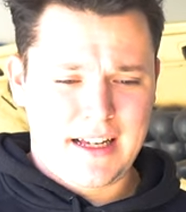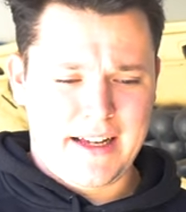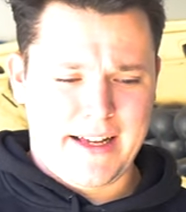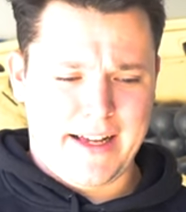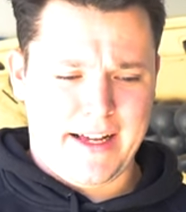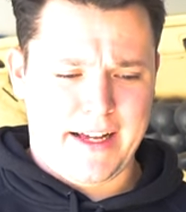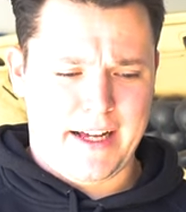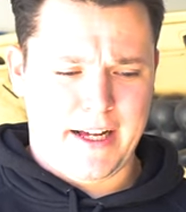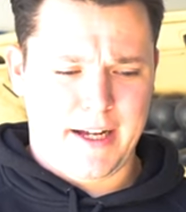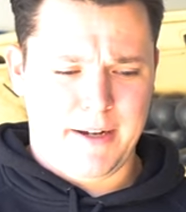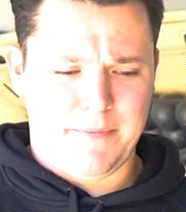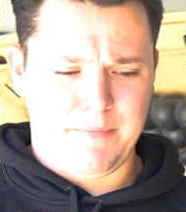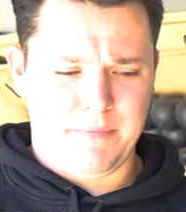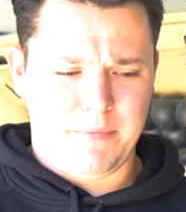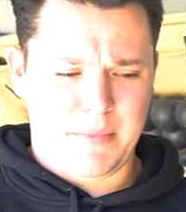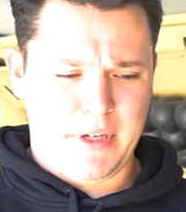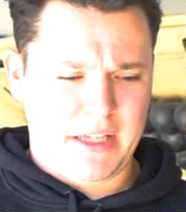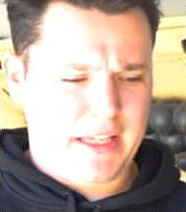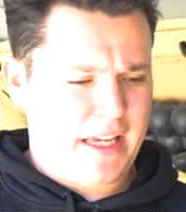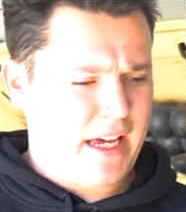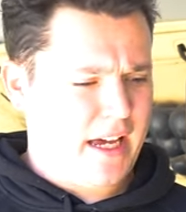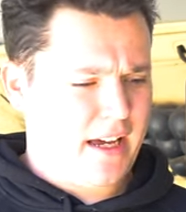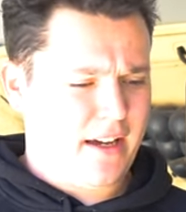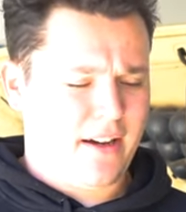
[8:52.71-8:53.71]
Um,
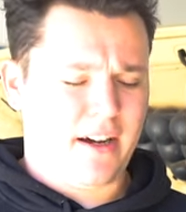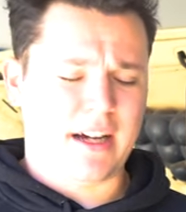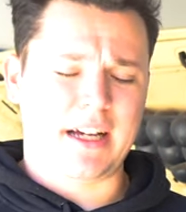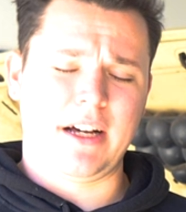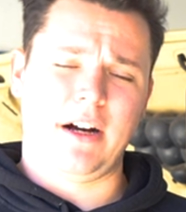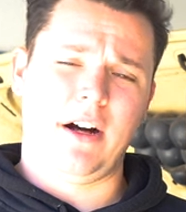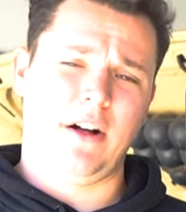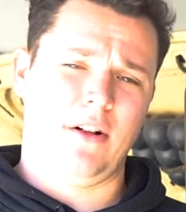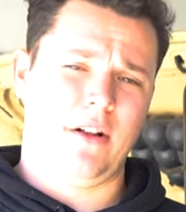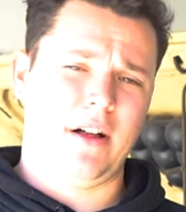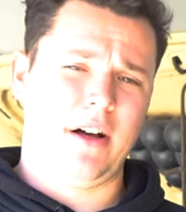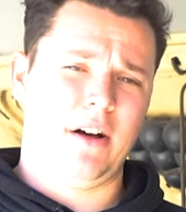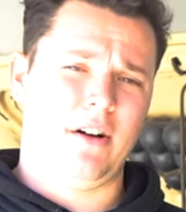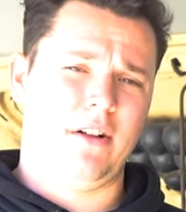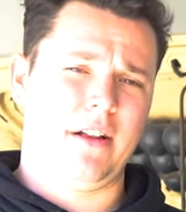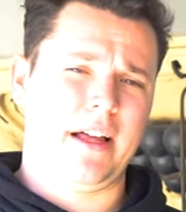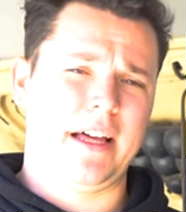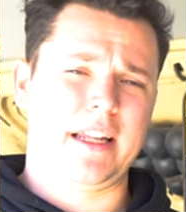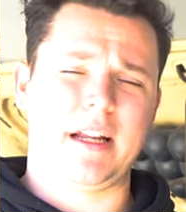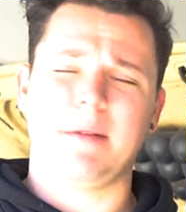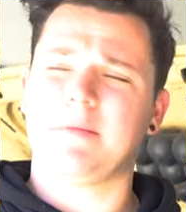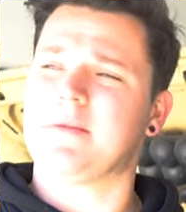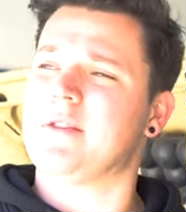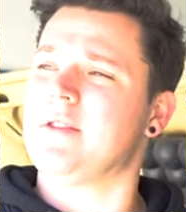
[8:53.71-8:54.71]
but yeah, I'll, I'll,
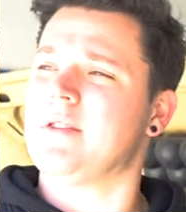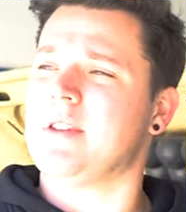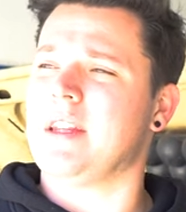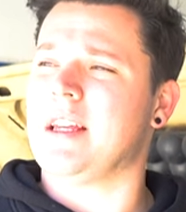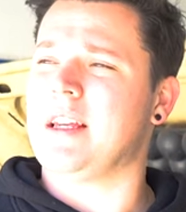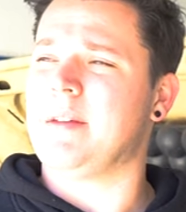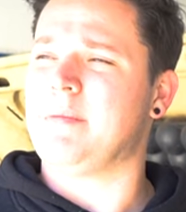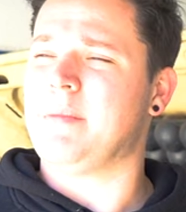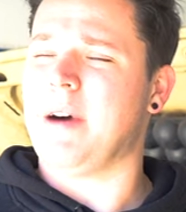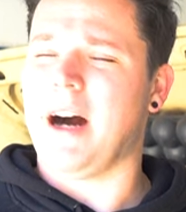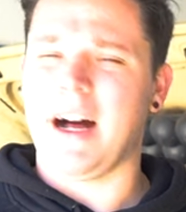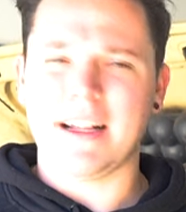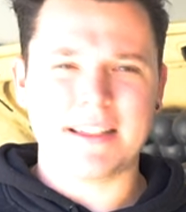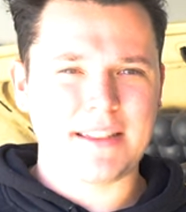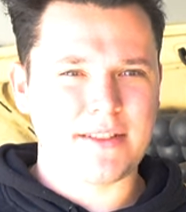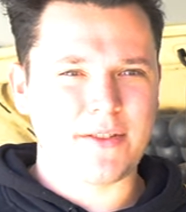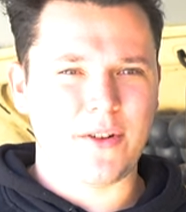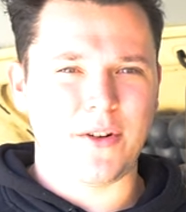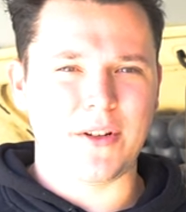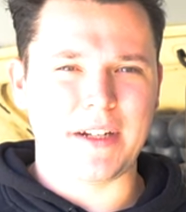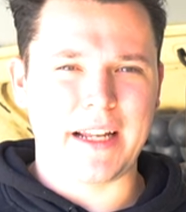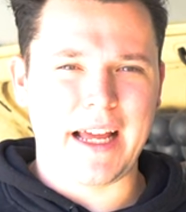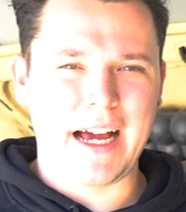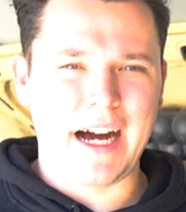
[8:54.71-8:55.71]
head up to the parts
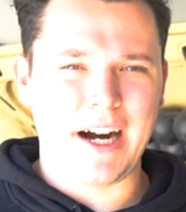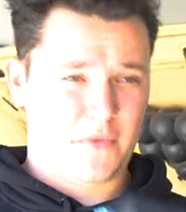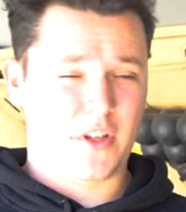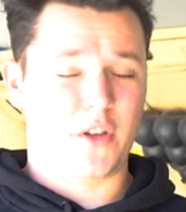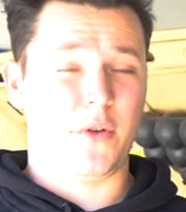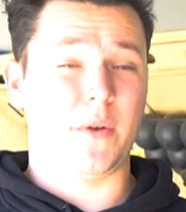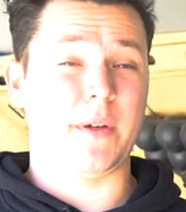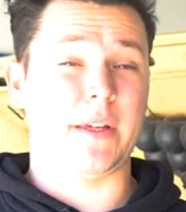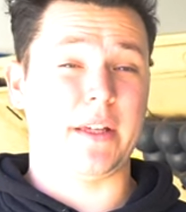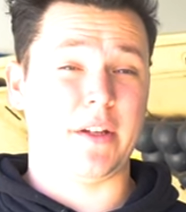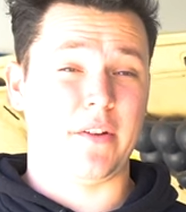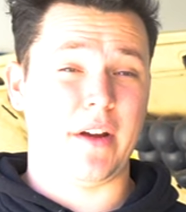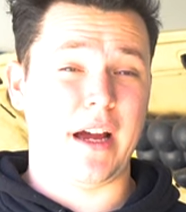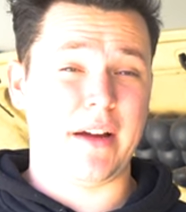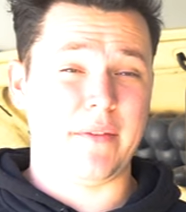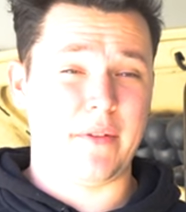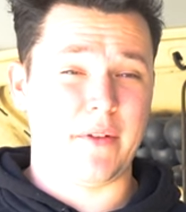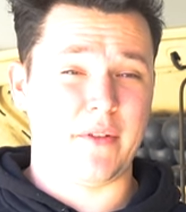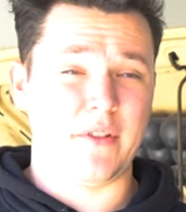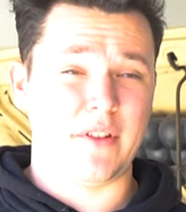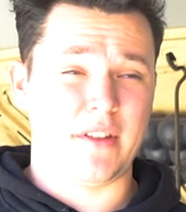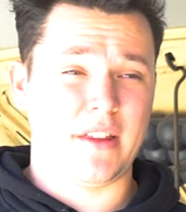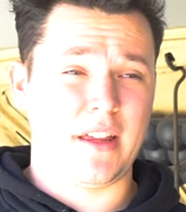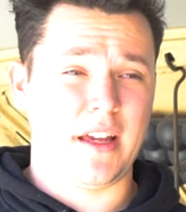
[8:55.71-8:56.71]
store now, quickly grab
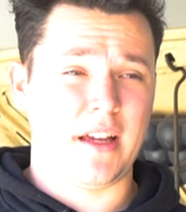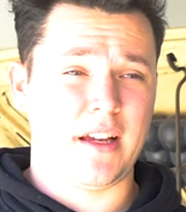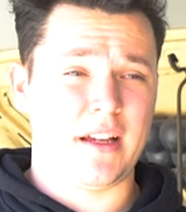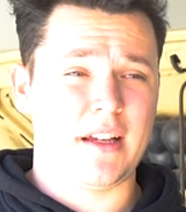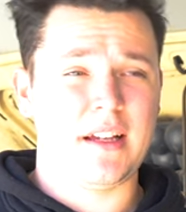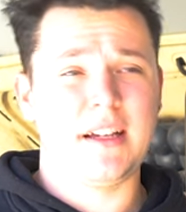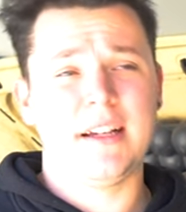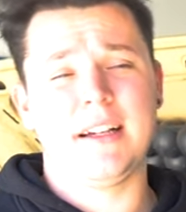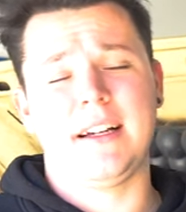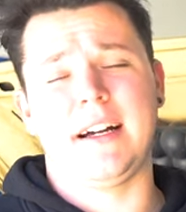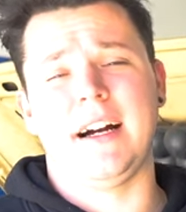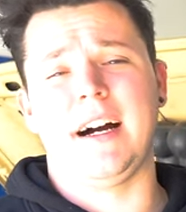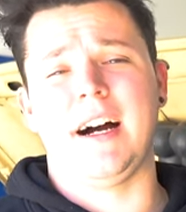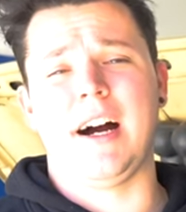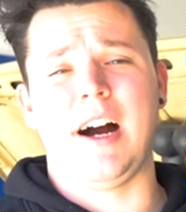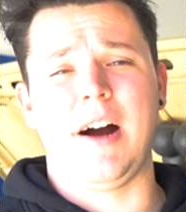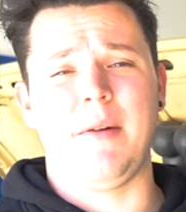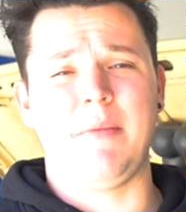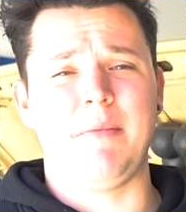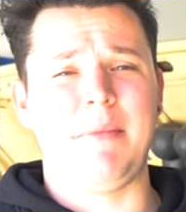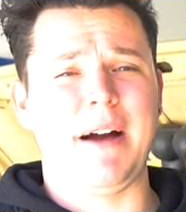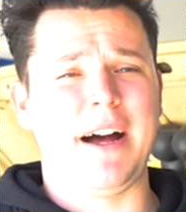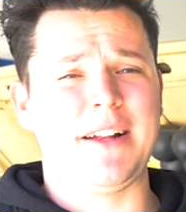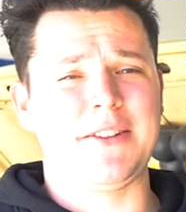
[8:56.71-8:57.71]
everything.
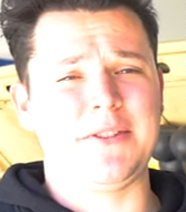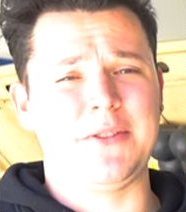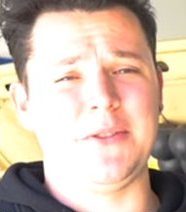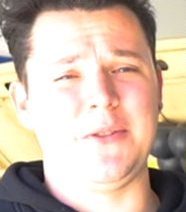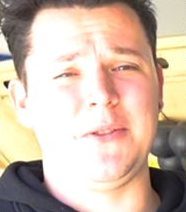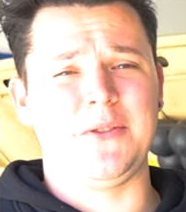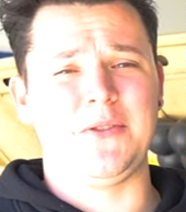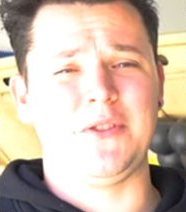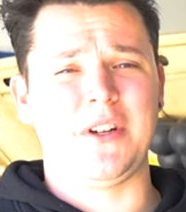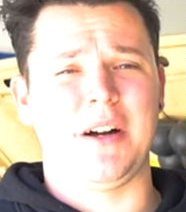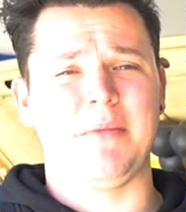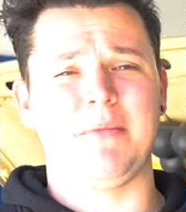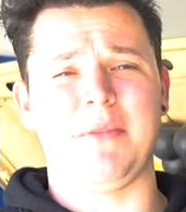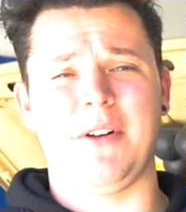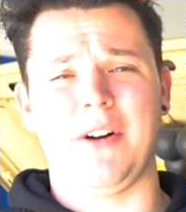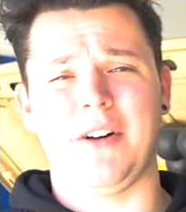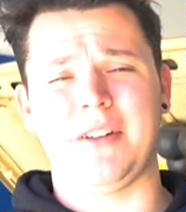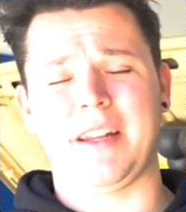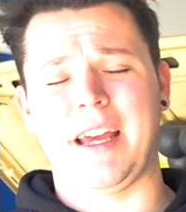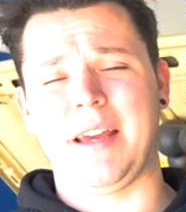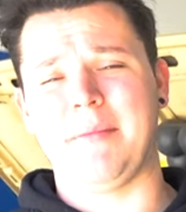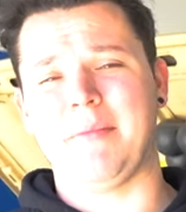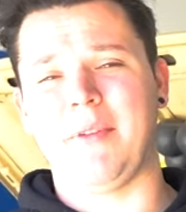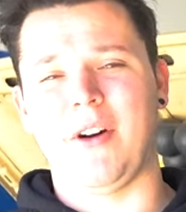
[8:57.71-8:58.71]
Uh, I'm about to jump
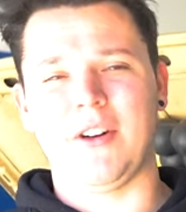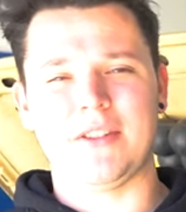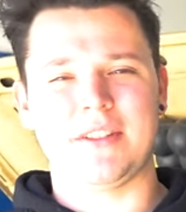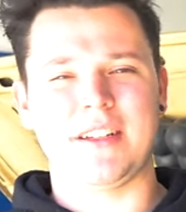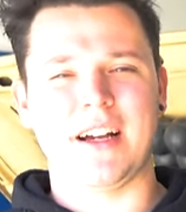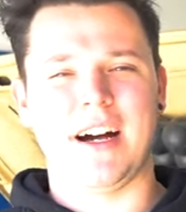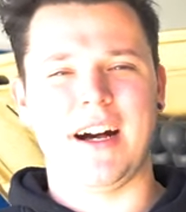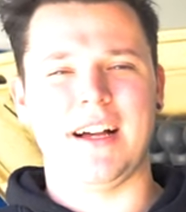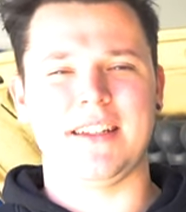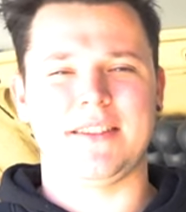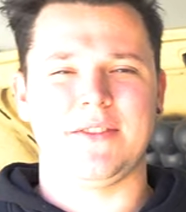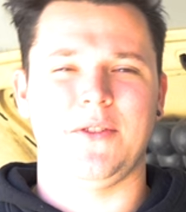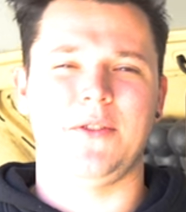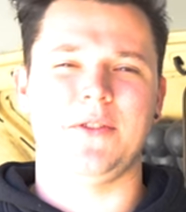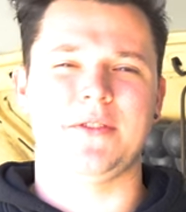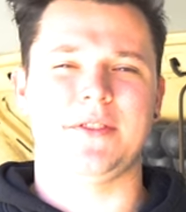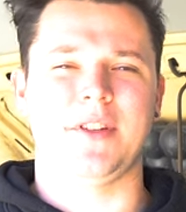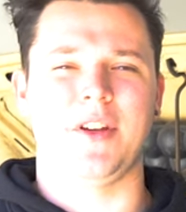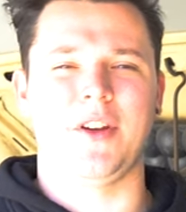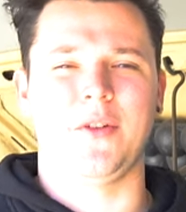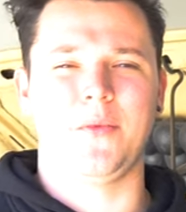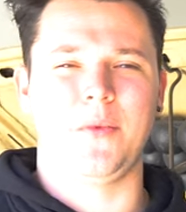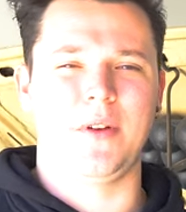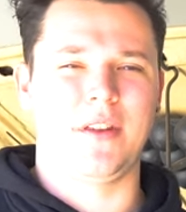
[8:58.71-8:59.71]
on a podcast
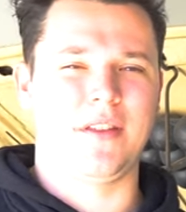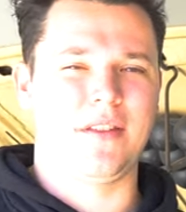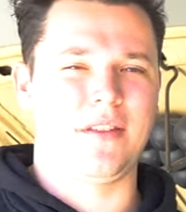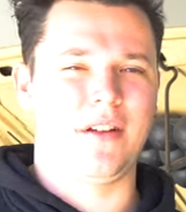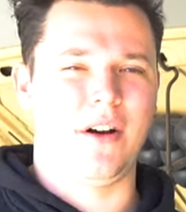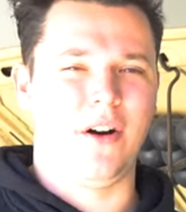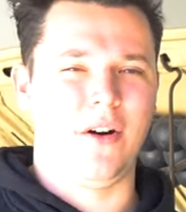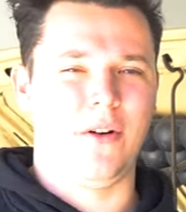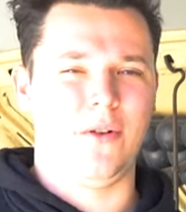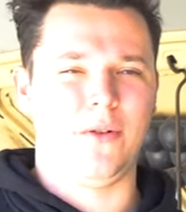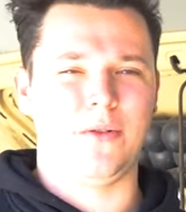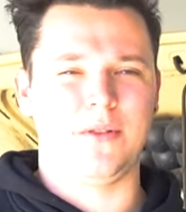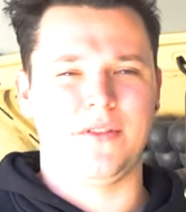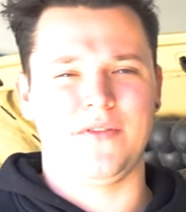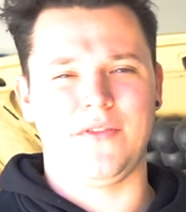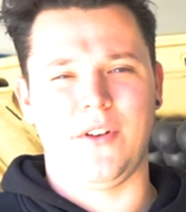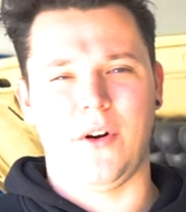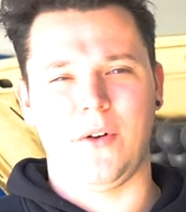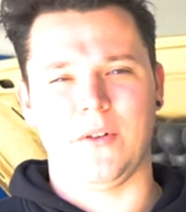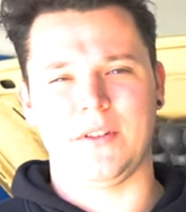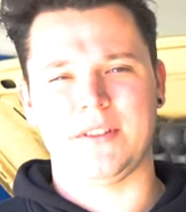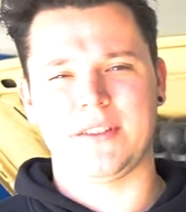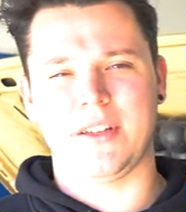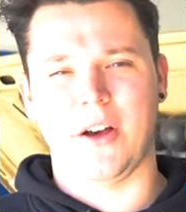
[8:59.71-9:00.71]
also with Old
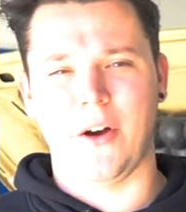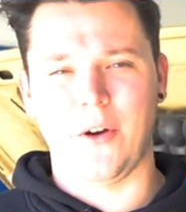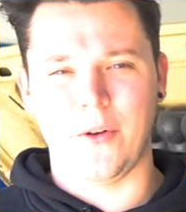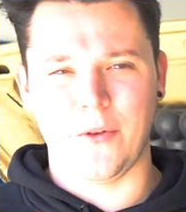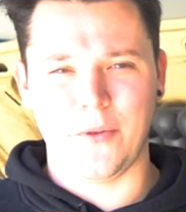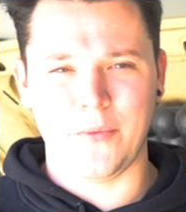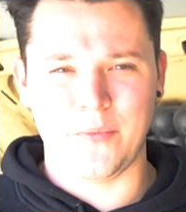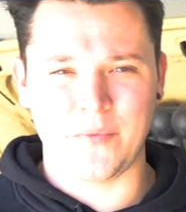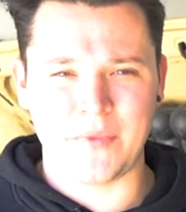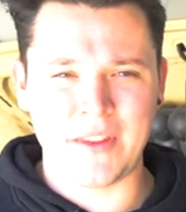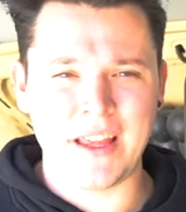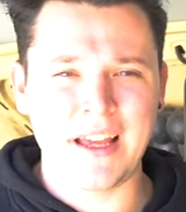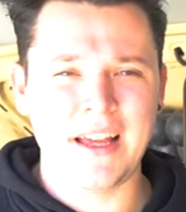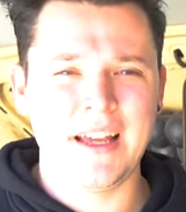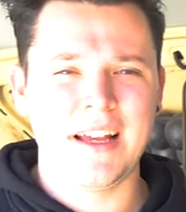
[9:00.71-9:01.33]
Volks Home.